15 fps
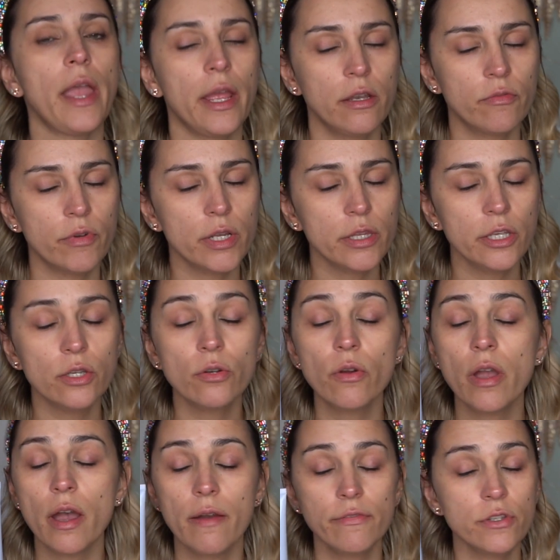and really you don't
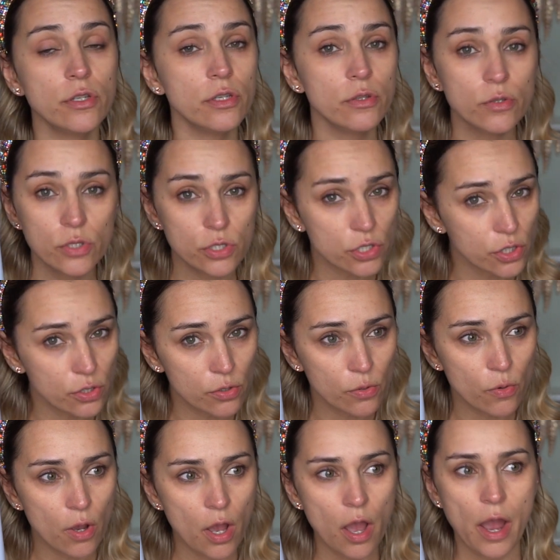have to use
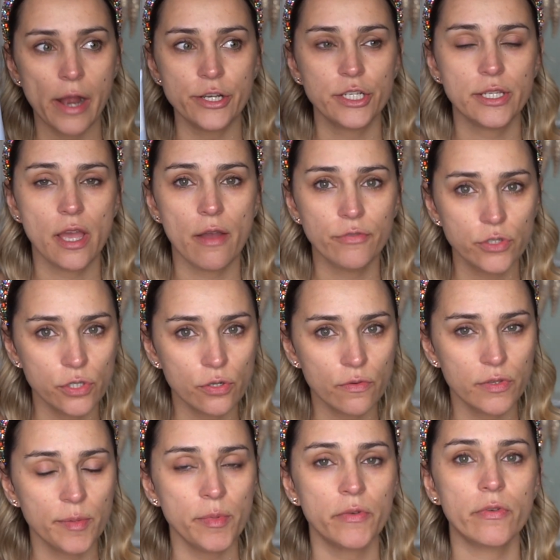2. I just have 2 of
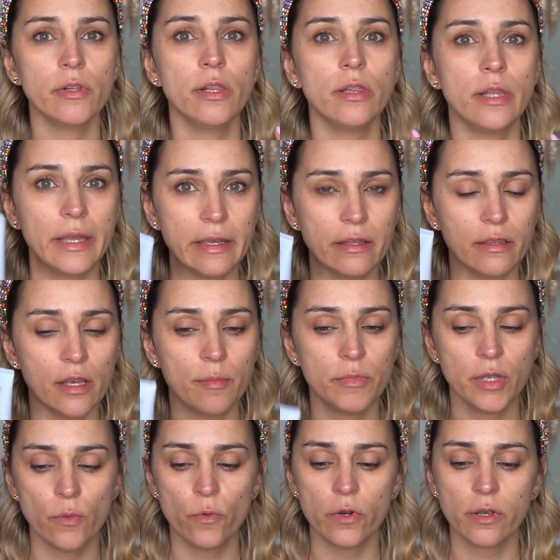them. I really like them.
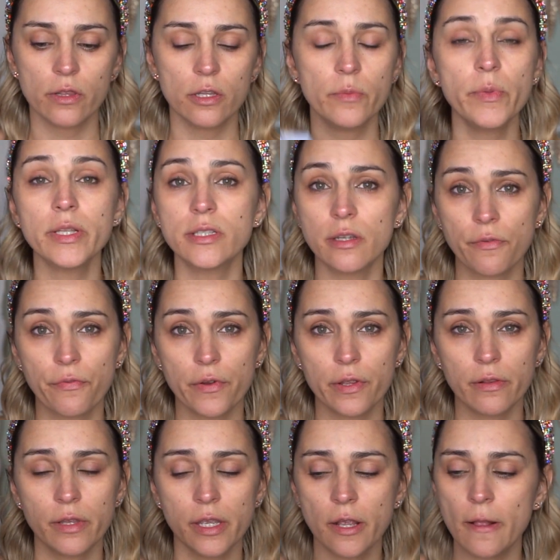They work a little bit
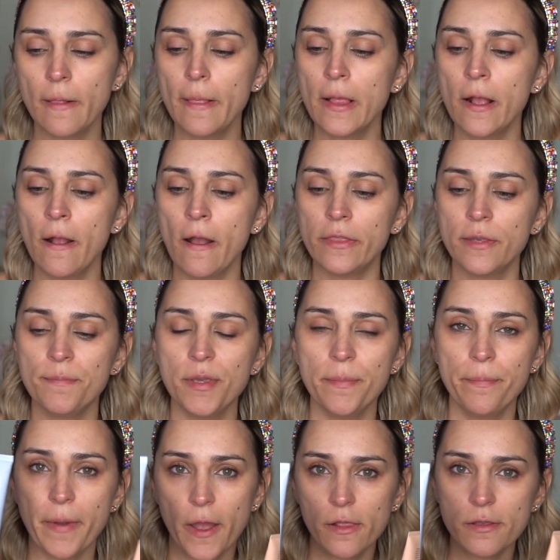differently. The Be
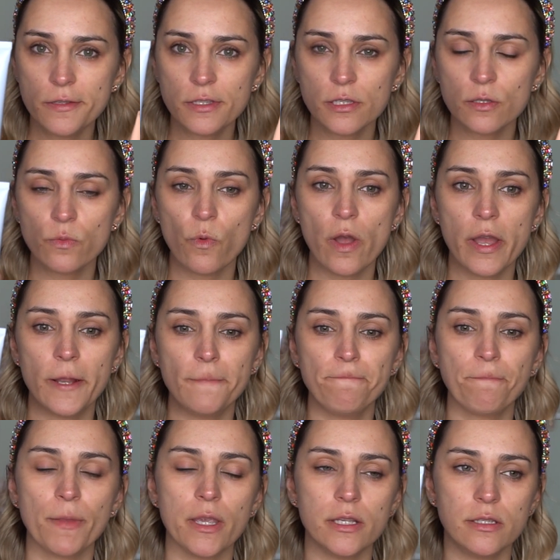Balanced one
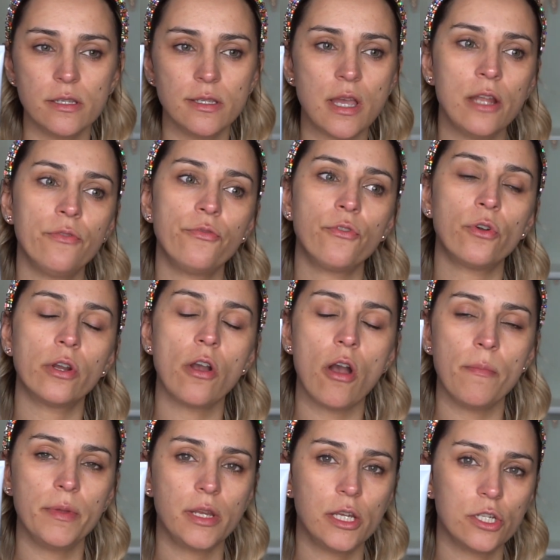is designed for a
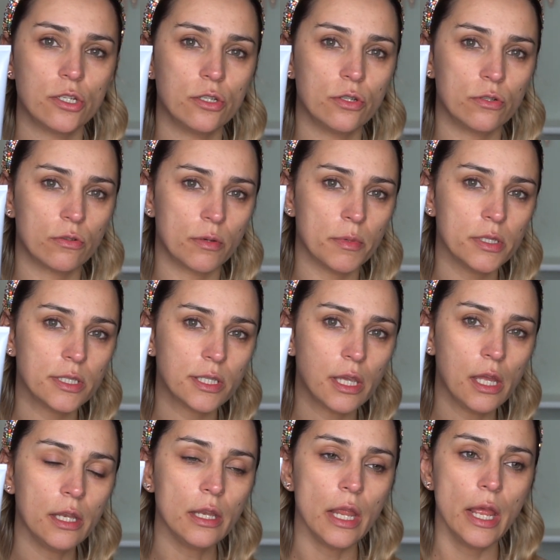combination to normal
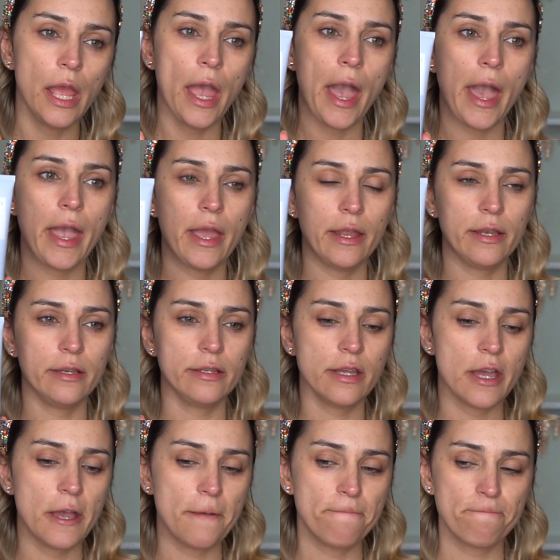skin, and
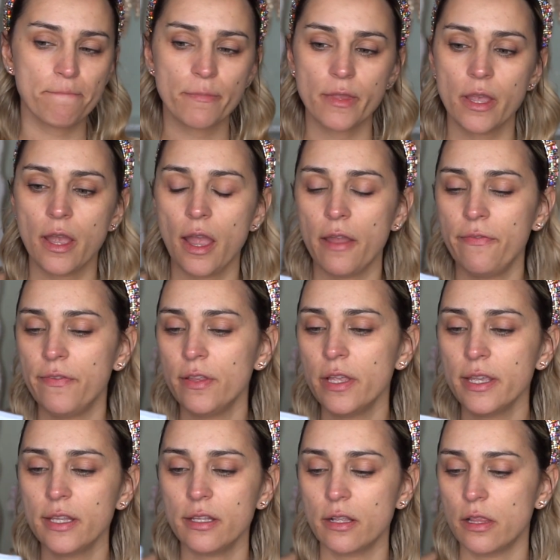I feel
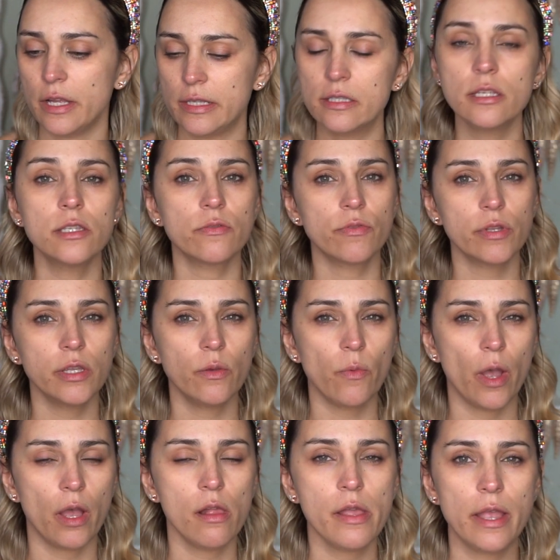like it cleanses really
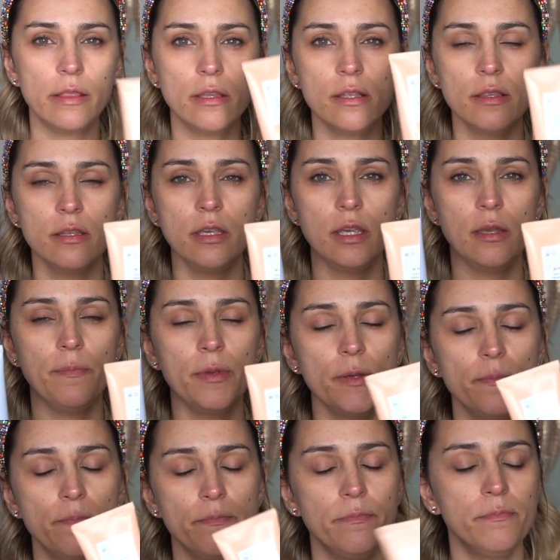well. And then
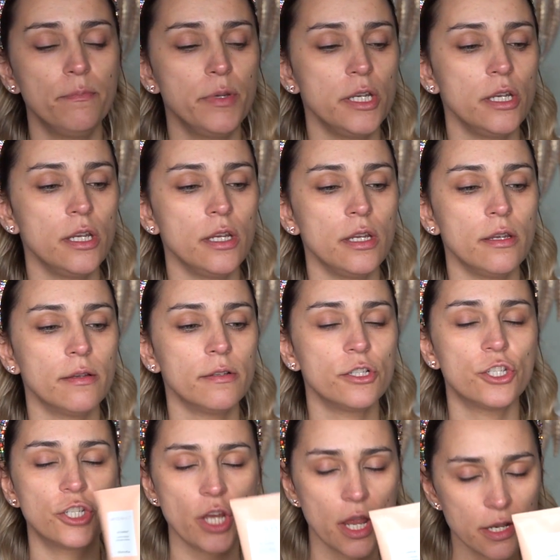the Be
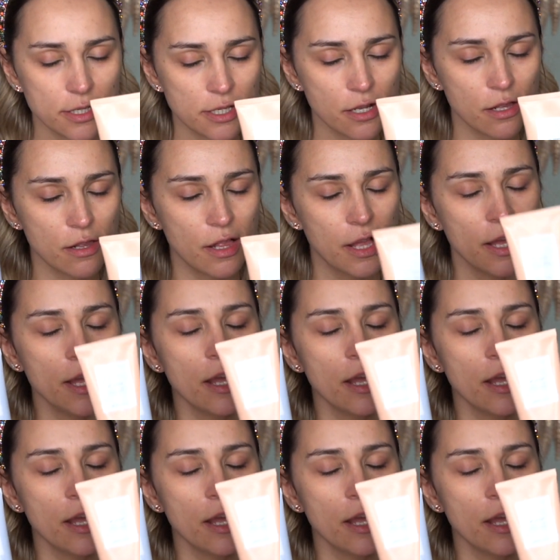Gentle